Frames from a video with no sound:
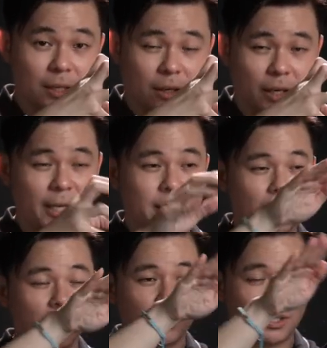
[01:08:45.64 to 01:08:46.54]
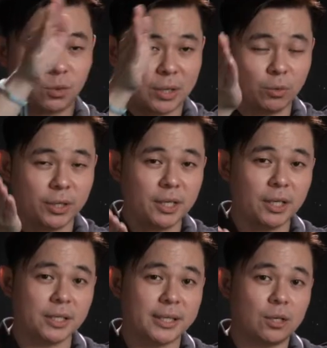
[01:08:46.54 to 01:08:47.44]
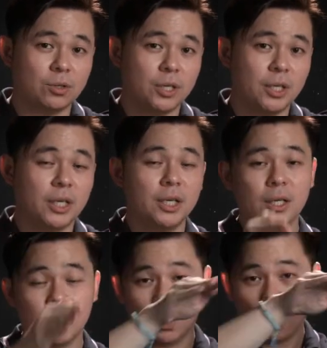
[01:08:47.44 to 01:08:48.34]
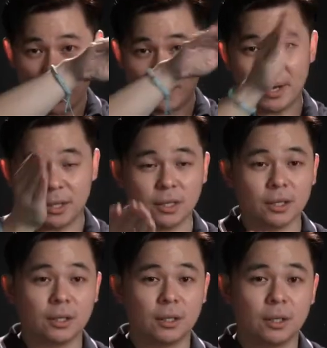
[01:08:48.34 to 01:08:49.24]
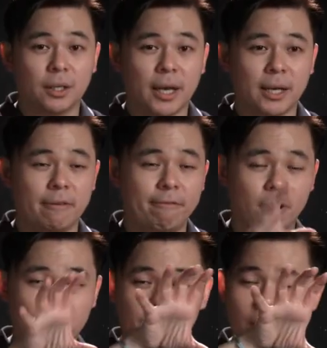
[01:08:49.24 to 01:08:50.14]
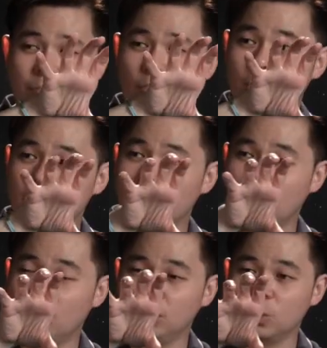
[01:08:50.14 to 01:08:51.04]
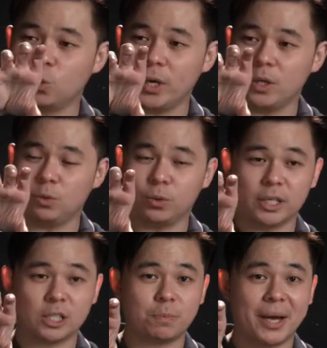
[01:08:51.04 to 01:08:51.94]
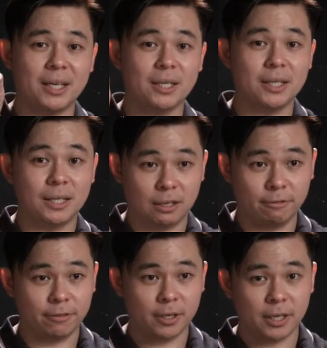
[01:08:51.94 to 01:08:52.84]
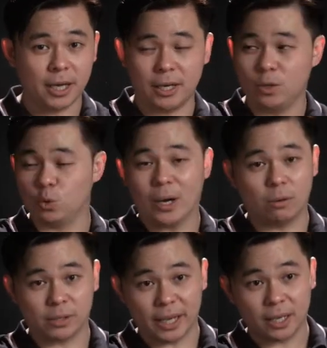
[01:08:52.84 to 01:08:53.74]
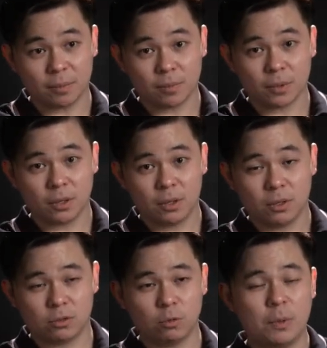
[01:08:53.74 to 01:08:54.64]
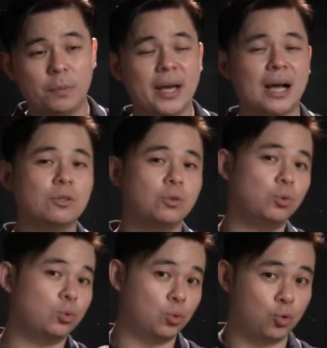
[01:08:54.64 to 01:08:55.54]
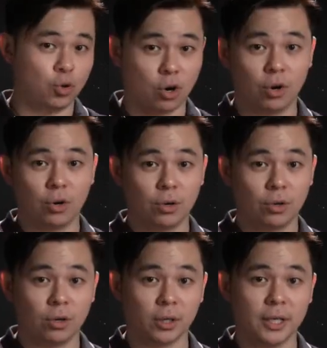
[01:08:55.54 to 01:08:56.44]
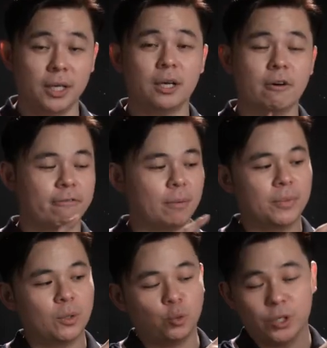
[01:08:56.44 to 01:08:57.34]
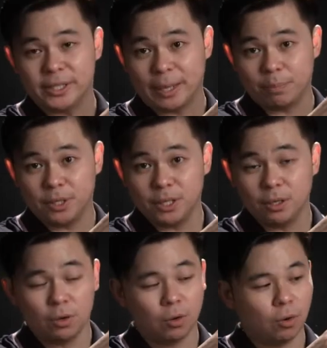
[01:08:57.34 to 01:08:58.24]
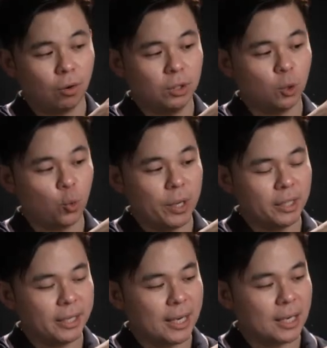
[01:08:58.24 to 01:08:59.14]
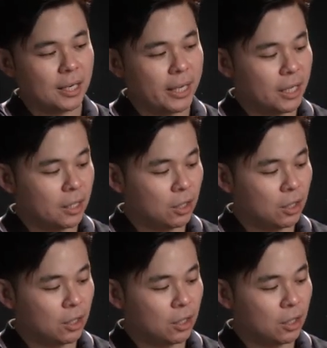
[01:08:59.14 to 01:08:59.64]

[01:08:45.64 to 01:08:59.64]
and then the surrounding is actually the white matter. And then from here, we link all the way to the spinal nerve and then to outside. So maybe ask you to draw, okay? From the receptor all the way can link